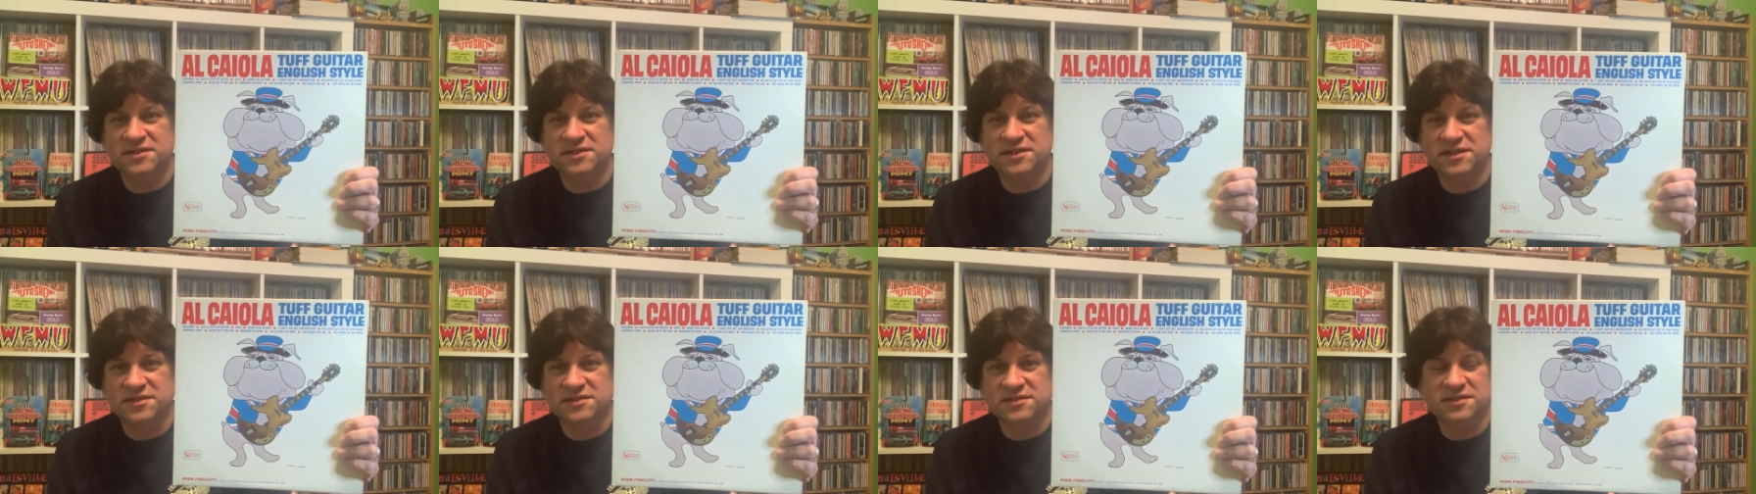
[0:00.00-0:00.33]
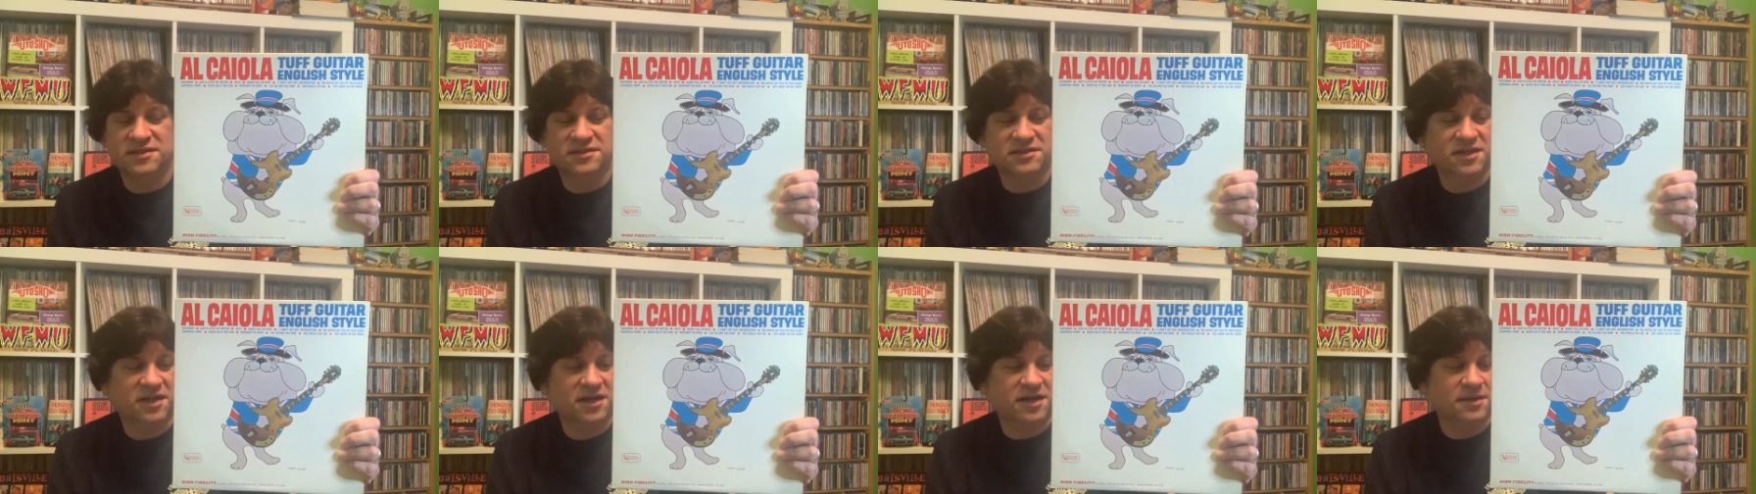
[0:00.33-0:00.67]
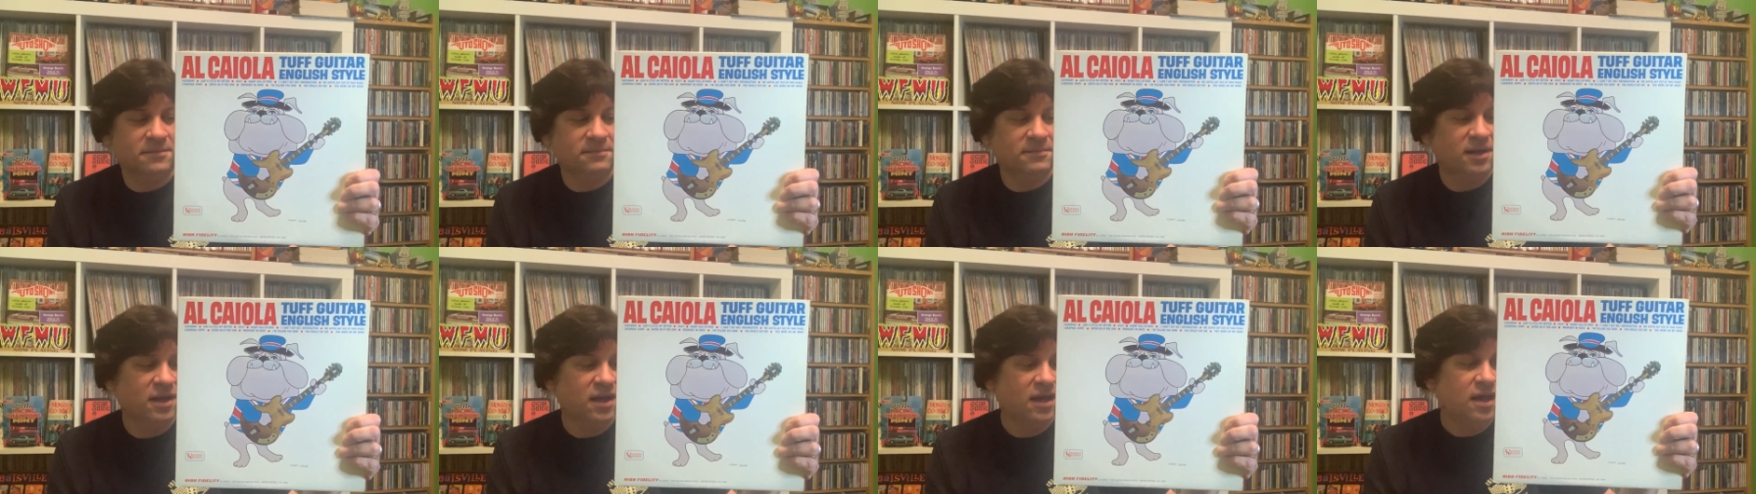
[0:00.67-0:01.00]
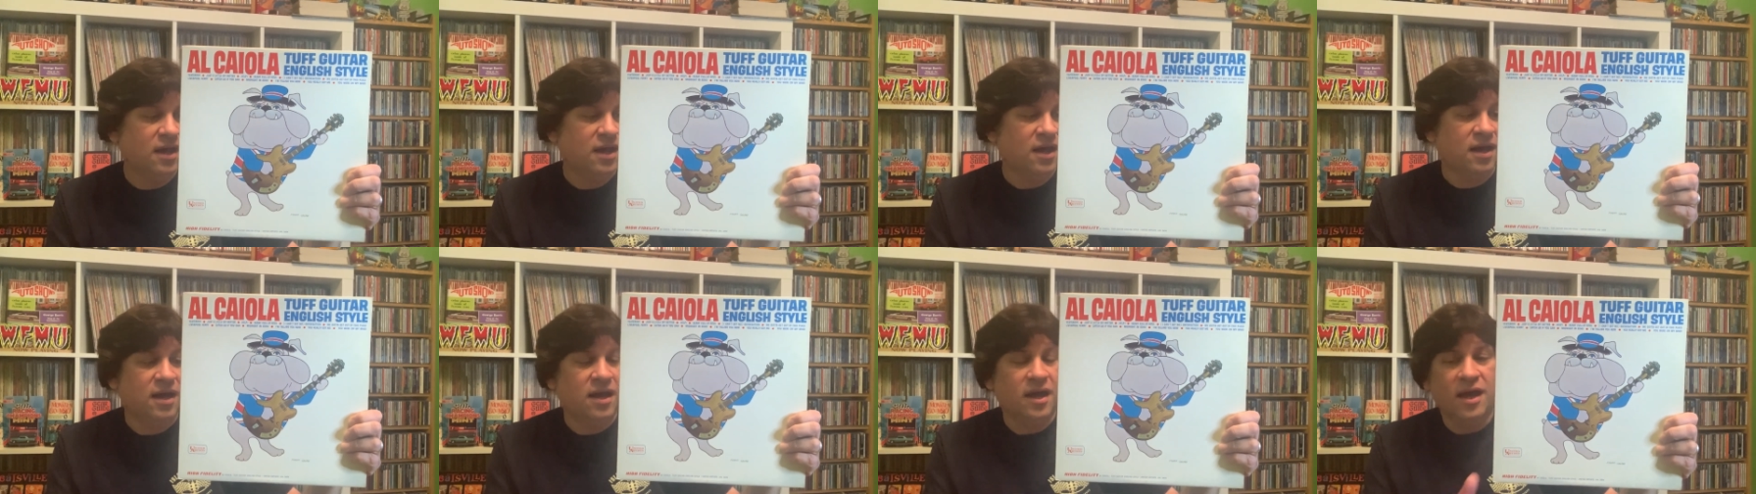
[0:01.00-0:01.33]
hits at the time.
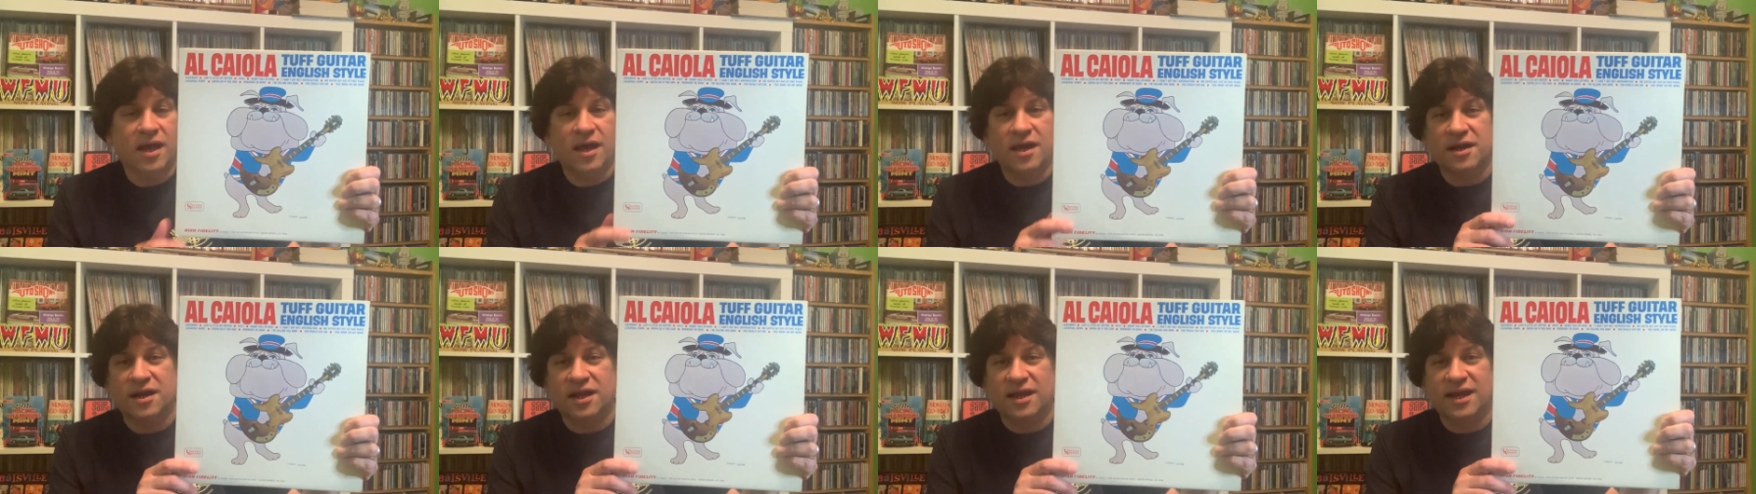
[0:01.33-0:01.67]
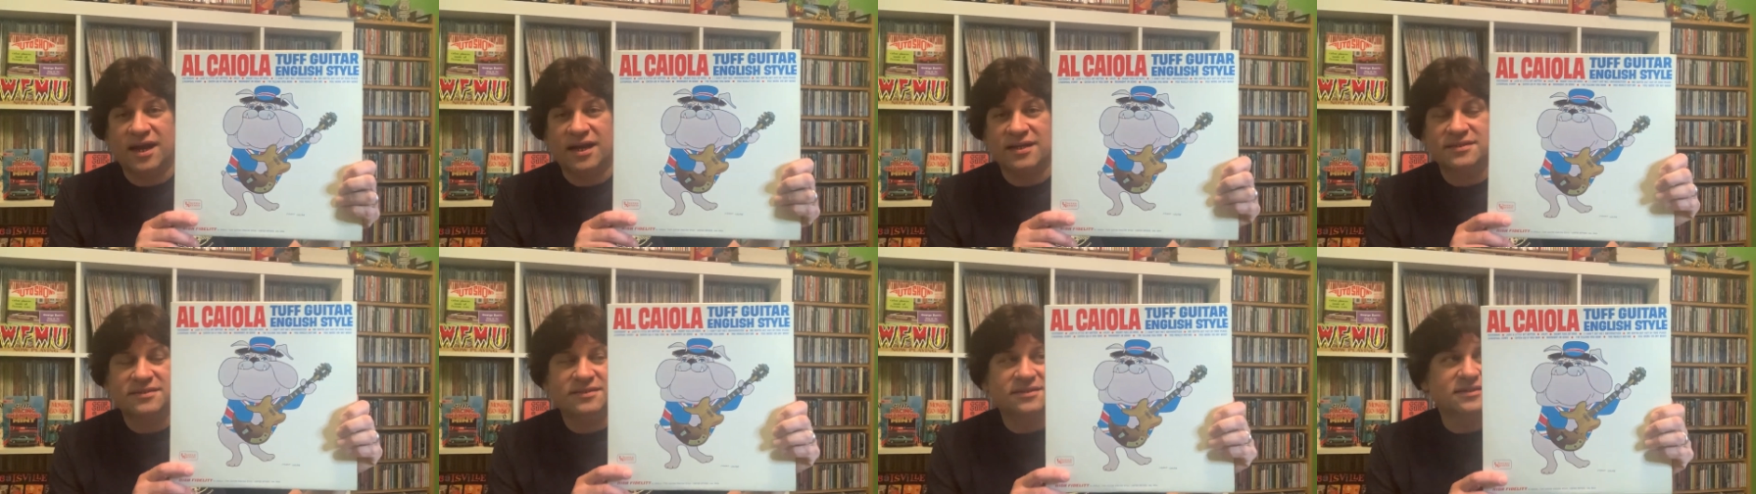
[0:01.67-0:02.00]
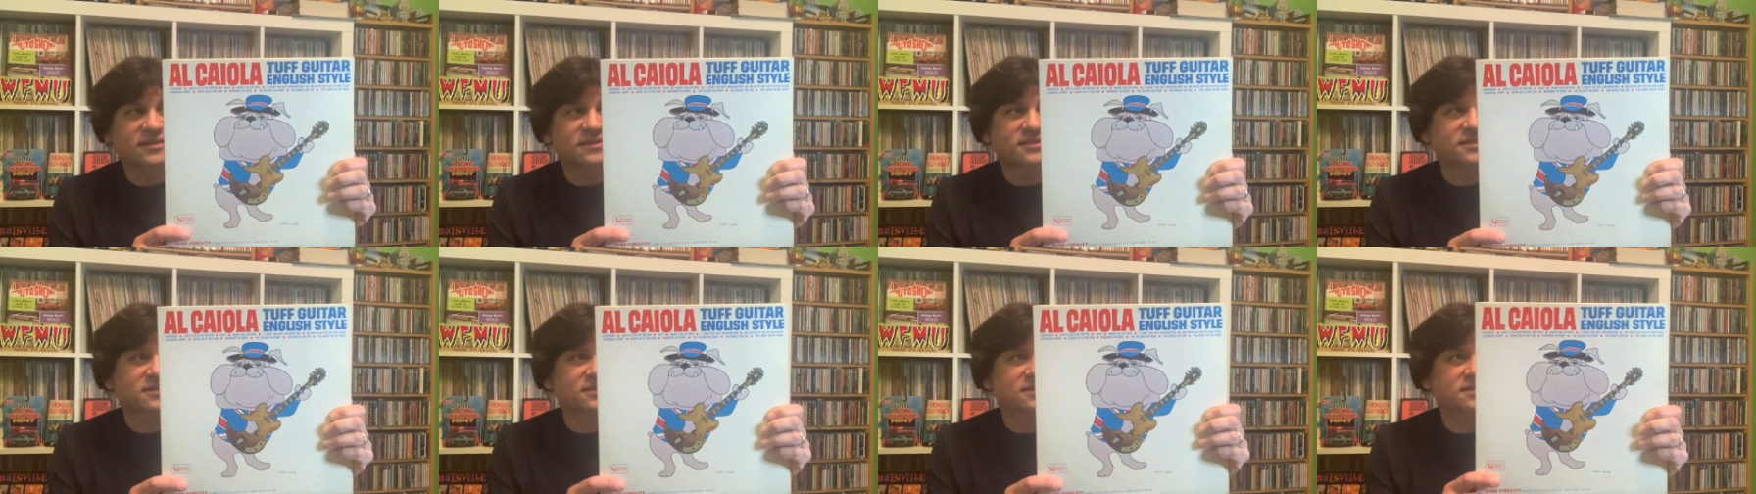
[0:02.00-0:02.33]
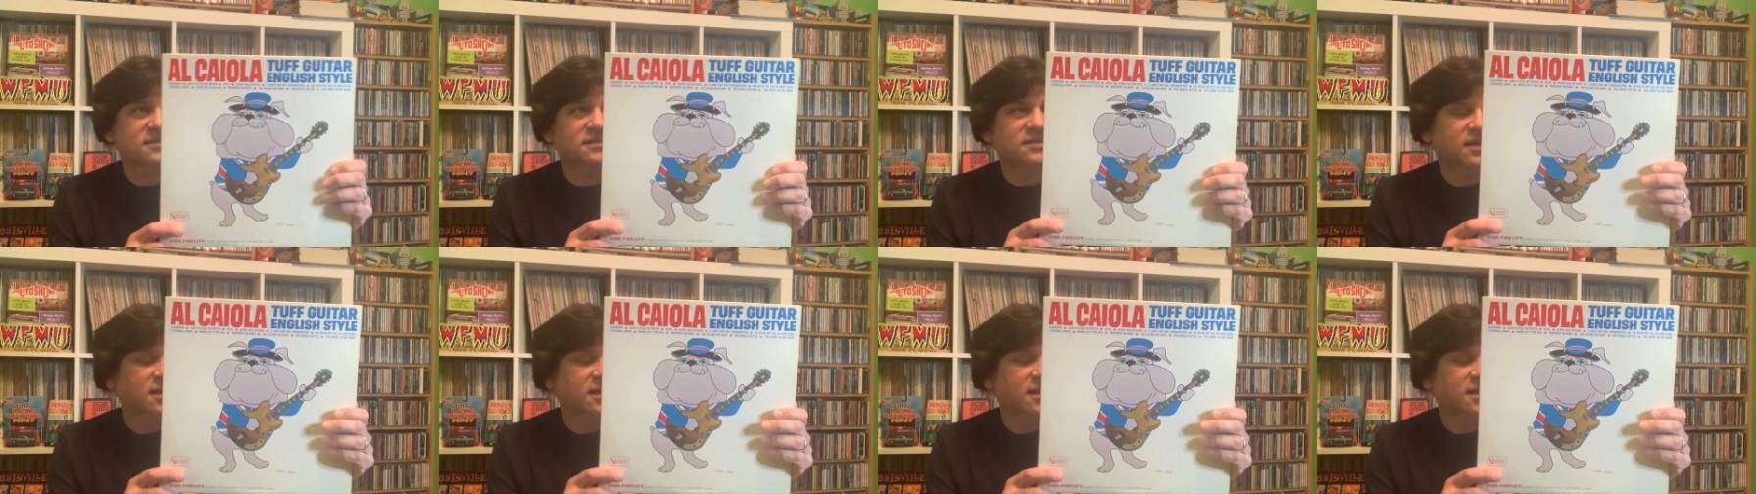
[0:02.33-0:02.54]
And I got this